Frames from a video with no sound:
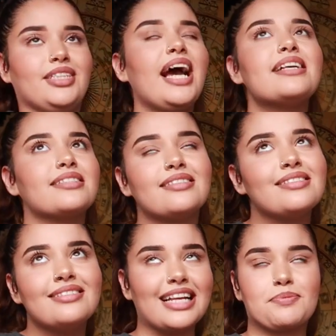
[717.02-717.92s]
Yes,
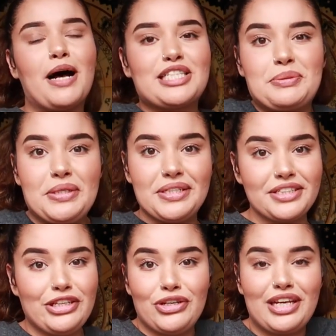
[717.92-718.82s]
that's possible.
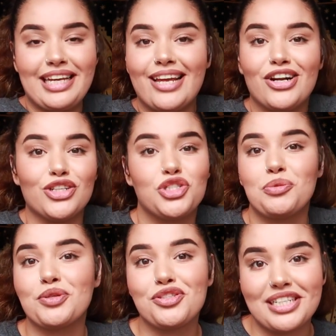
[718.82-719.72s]
You can get on a
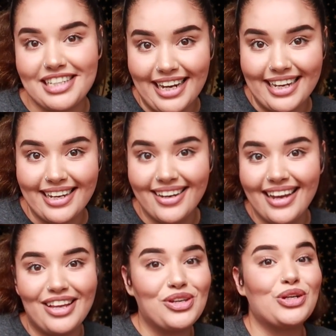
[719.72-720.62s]
super strict diet
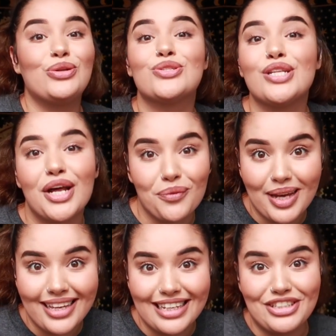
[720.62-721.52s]
and you could lose a lot of
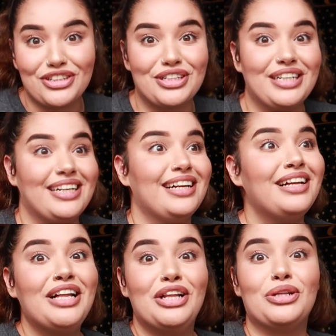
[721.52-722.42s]
weight, and you're gonna
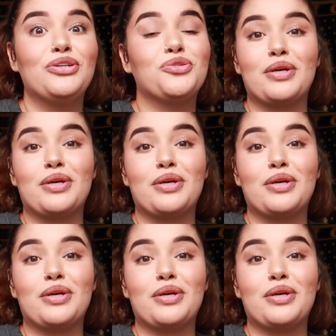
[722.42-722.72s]
lose